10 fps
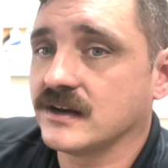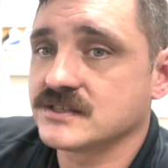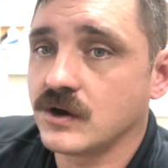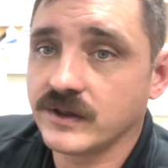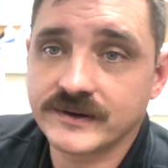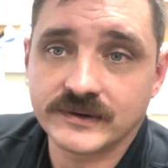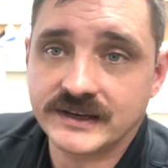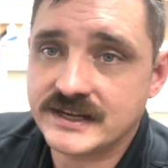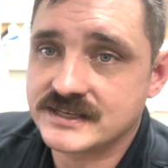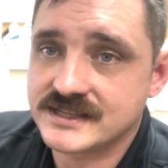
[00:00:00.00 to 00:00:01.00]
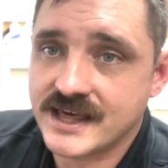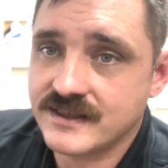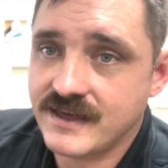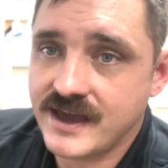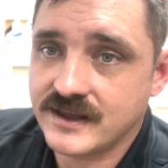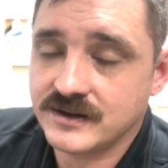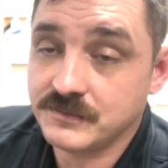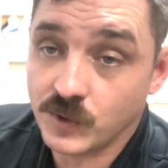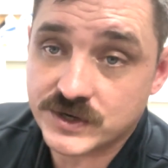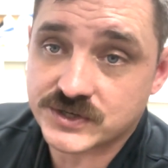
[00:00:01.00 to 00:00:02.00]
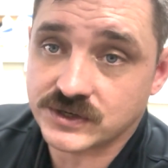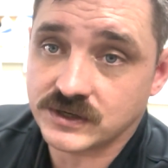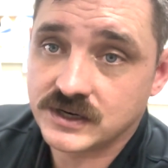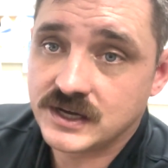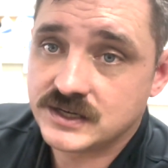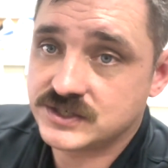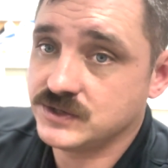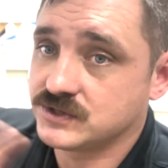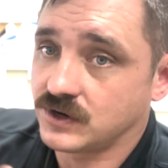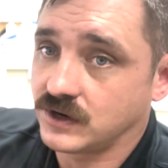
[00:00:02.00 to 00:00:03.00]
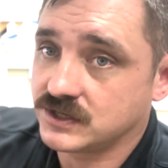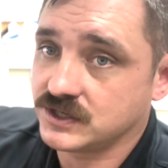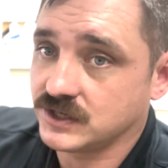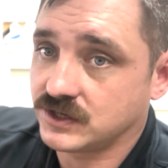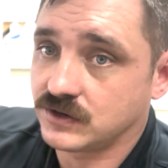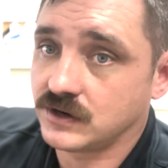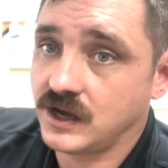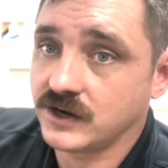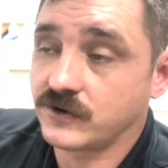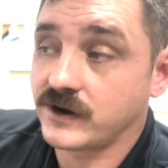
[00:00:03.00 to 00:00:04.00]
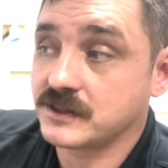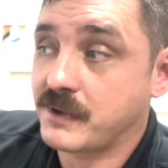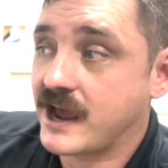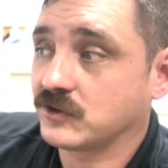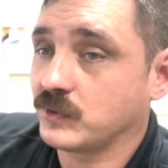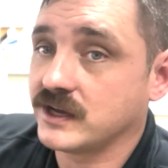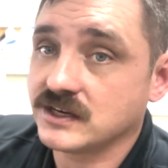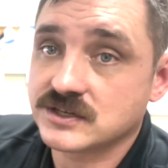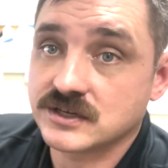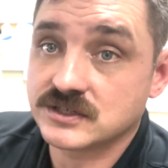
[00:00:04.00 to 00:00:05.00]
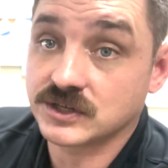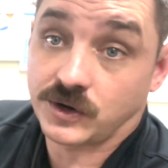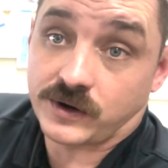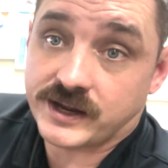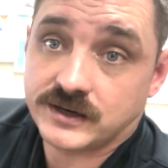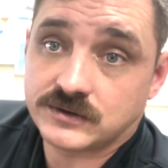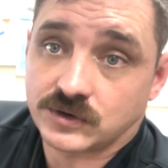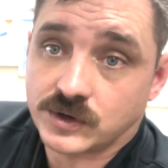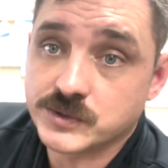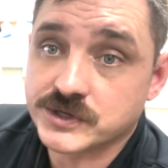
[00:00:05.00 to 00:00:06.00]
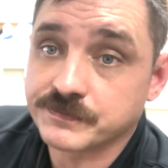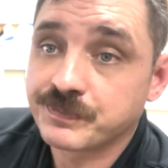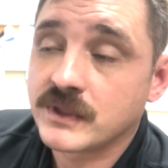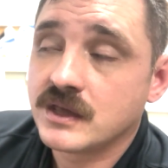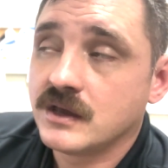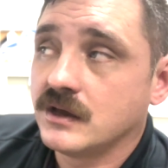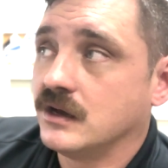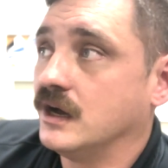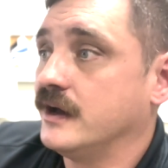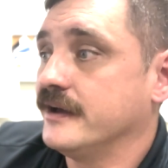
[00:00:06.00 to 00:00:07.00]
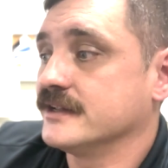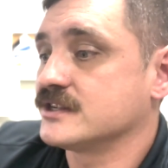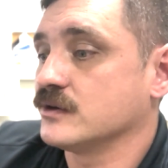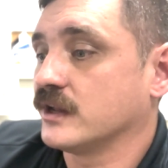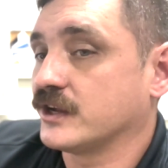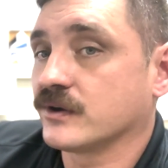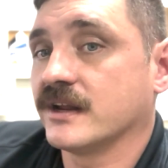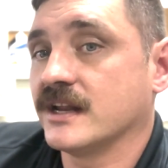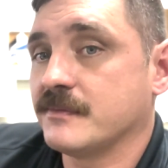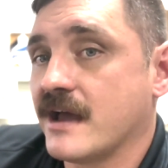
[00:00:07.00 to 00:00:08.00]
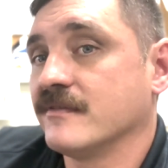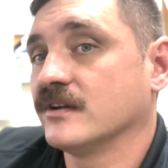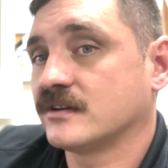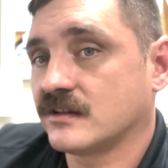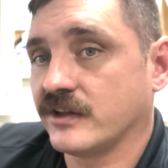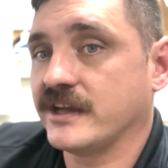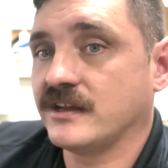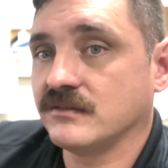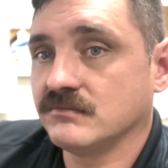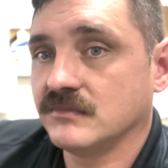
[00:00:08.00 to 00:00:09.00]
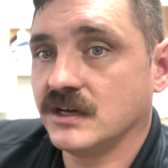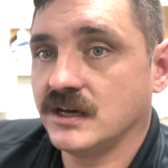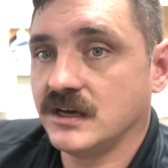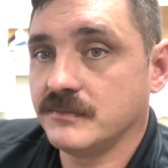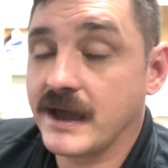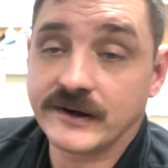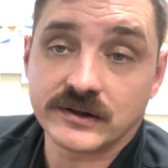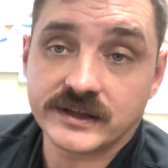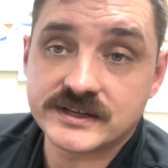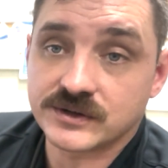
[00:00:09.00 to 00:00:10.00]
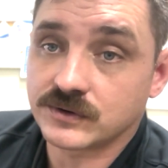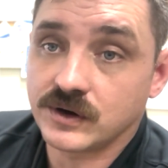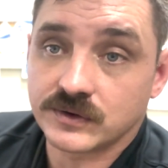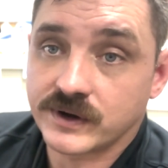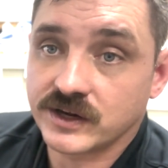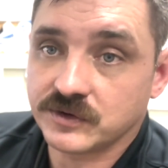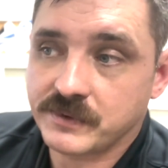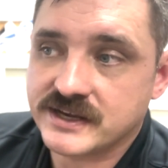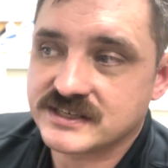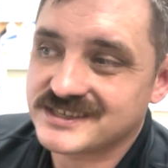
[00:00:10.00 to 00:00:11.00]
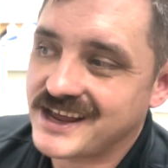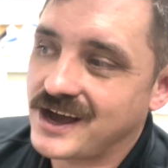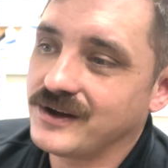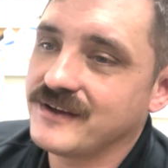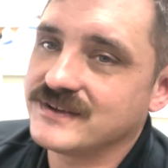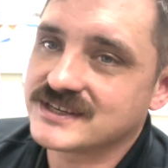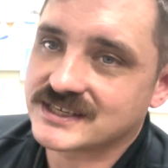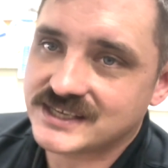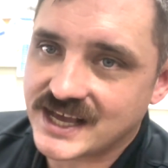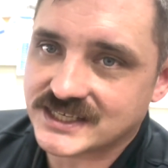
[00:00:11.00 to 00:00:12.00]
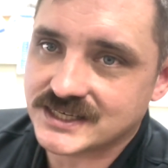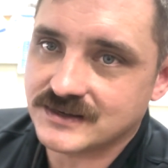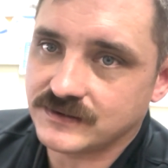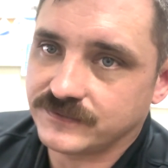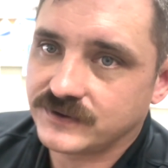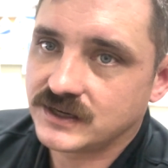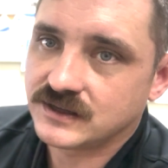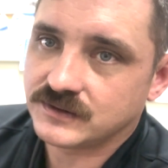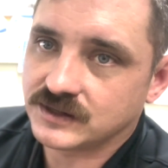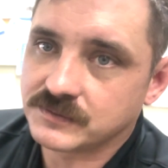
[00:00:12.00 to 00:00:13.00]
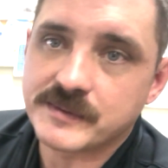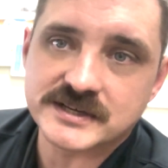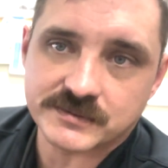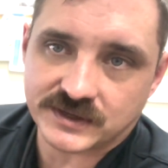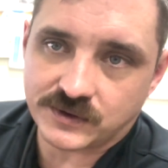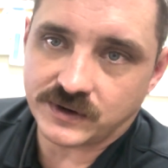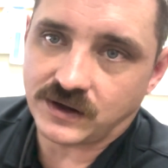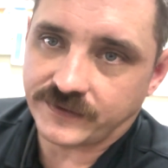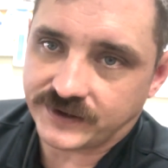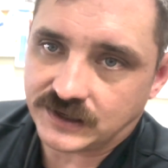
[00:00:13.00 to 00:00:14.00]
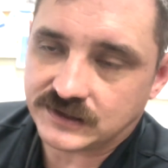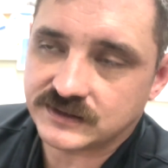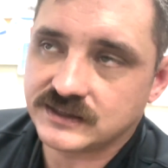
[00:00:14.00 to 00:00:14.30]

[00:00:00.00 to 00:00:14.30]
So all it really needs is that moisture to start to create the pathway to create corrosion. And so, like, you're going to end up having to clean battery leads on a regular basis. Now, if it's excessive, there may be something going on there.